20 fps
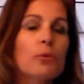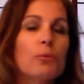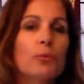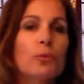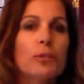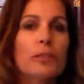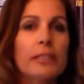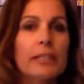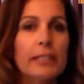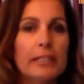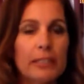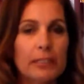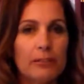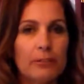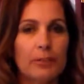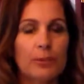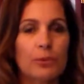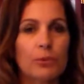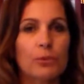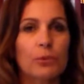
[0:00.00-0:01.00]
We're going to
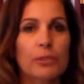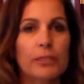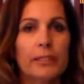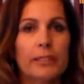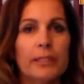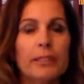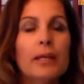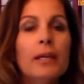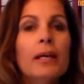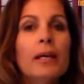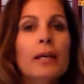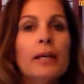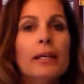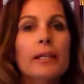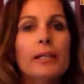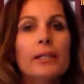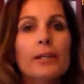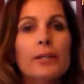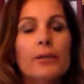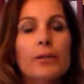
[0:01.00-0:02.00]
give you a warning,
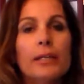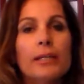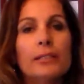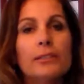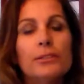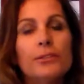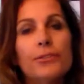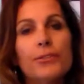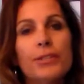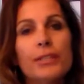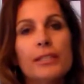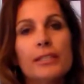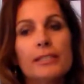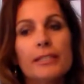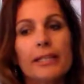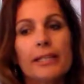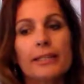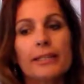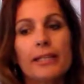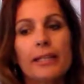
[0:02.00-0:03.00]
and do things
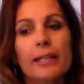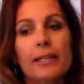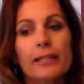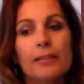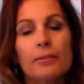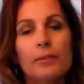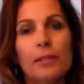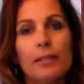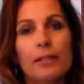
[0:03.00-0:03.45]
like that.